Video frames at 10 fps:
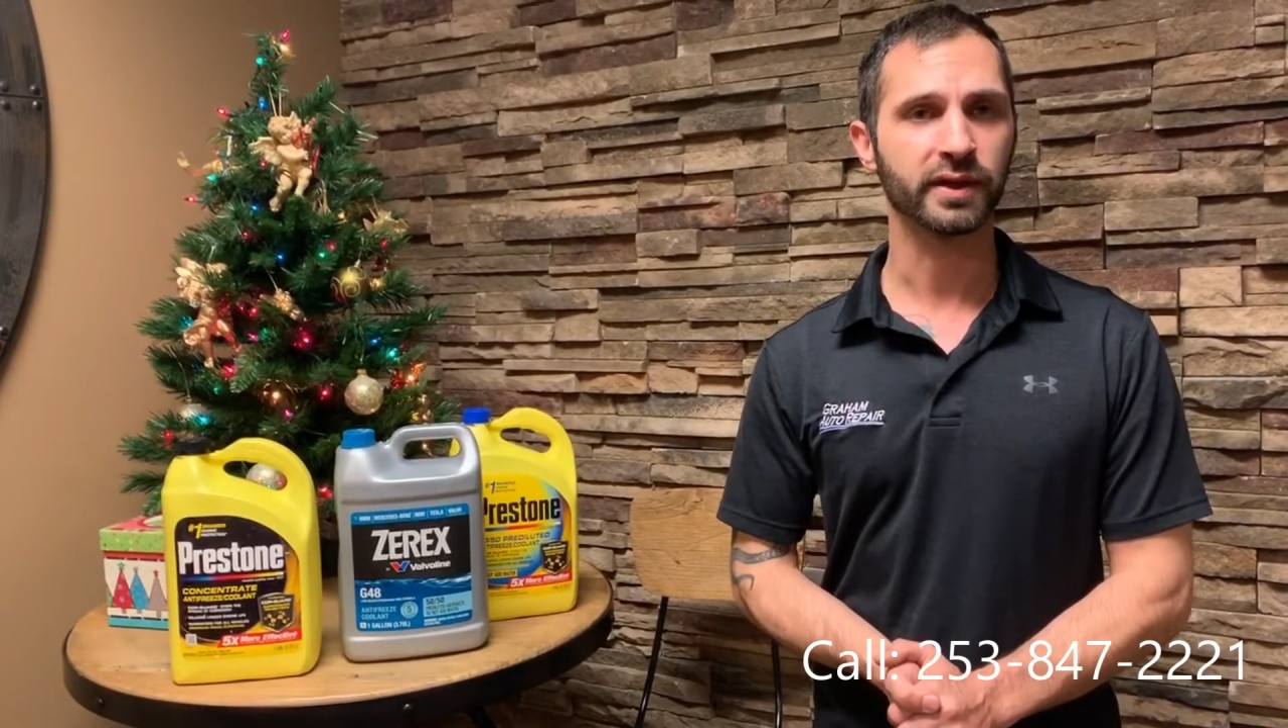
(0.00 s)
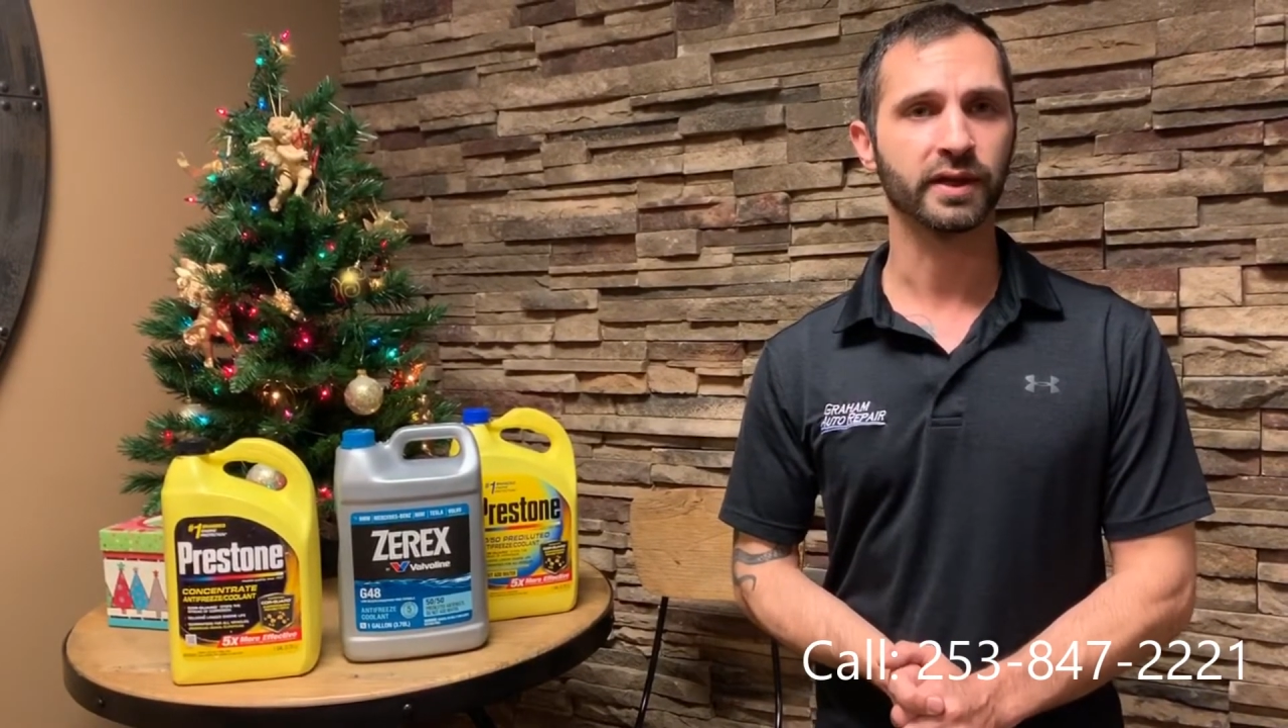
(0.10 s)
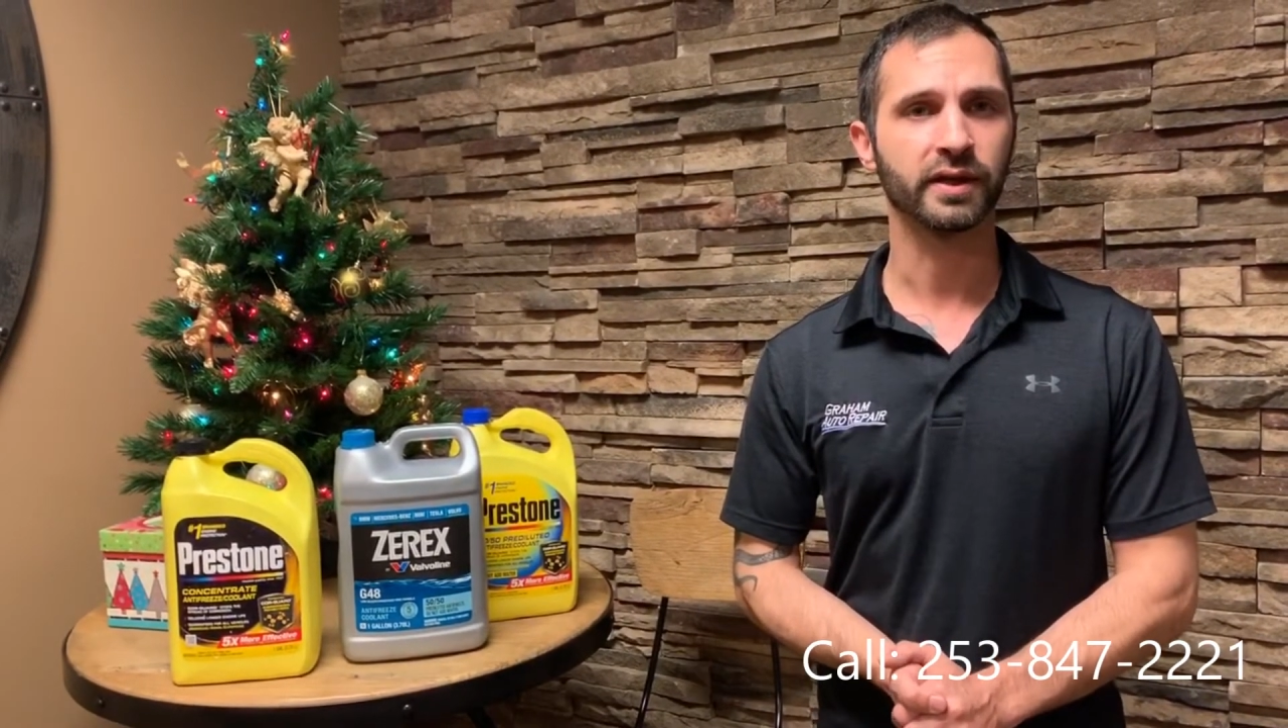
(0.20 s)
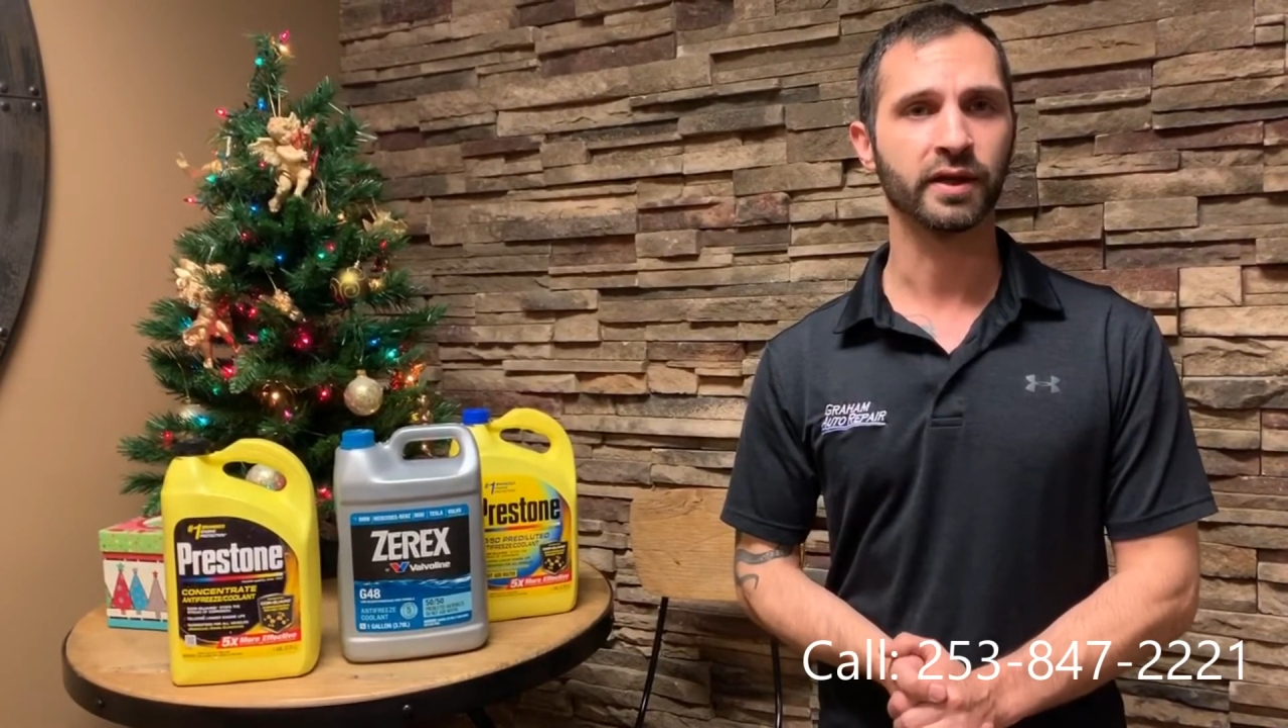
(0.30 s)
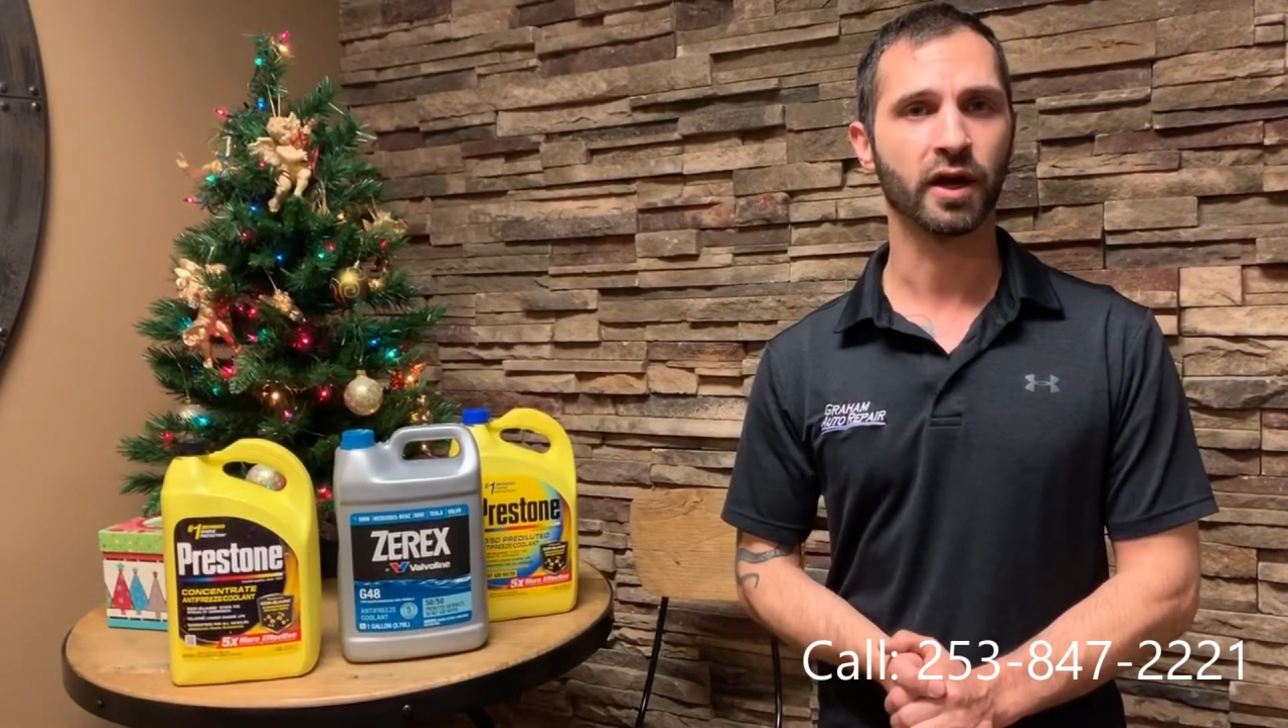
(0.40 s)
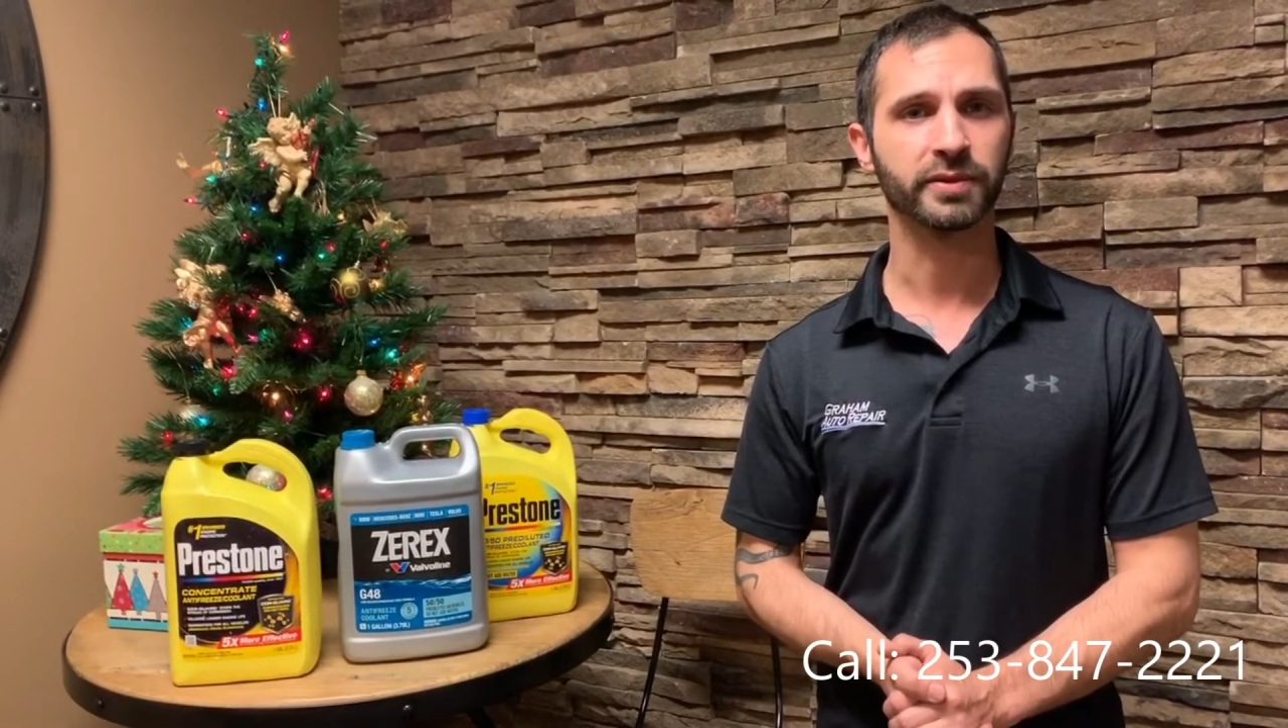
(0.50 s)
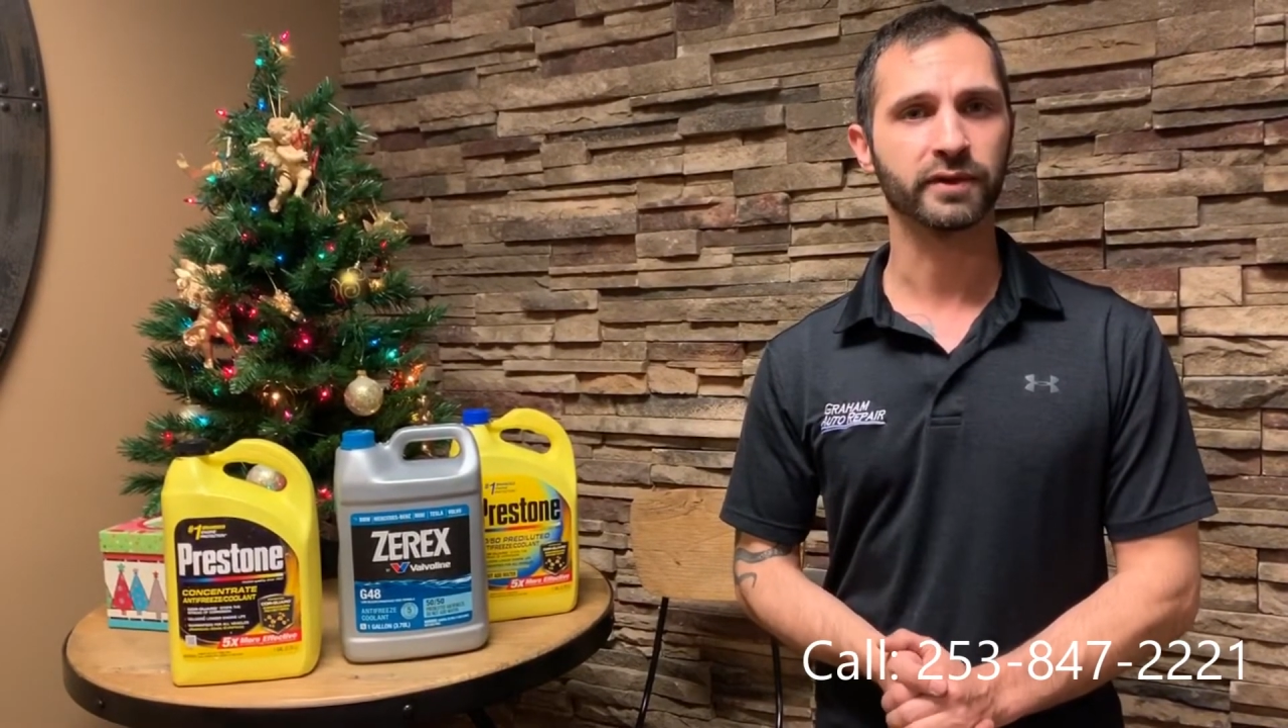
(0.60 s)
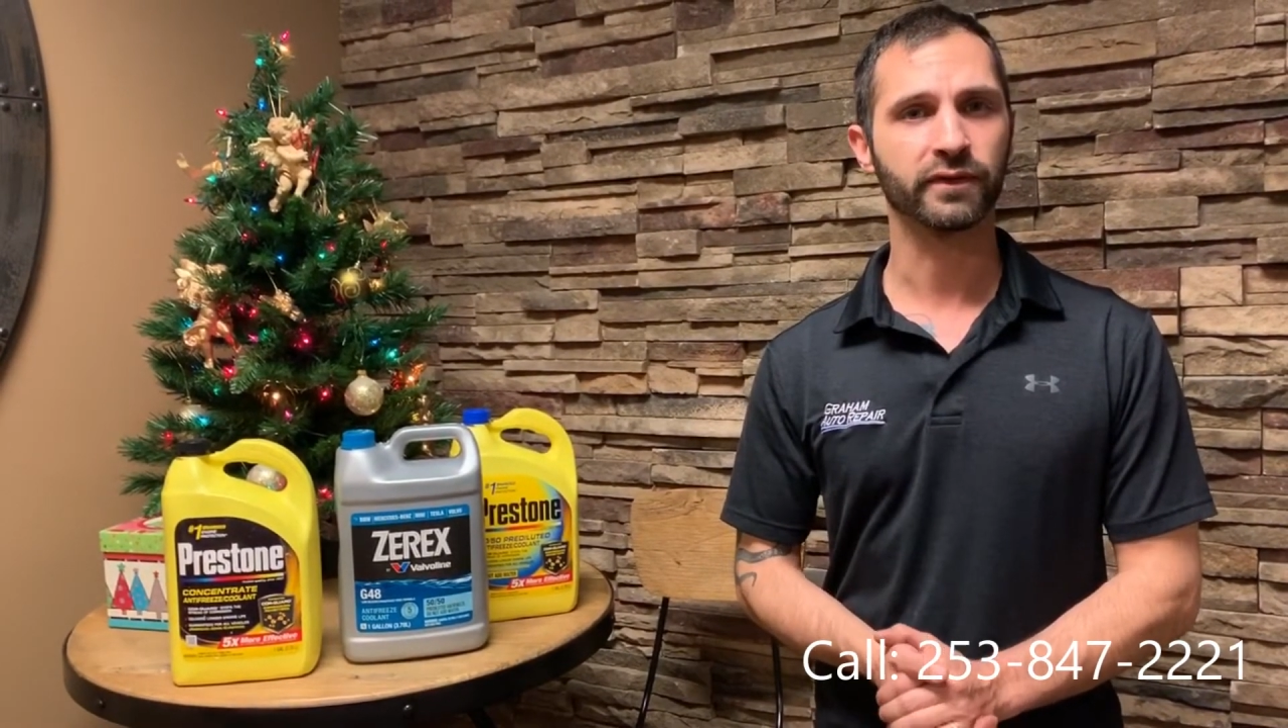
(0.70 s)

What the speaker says: Hit the option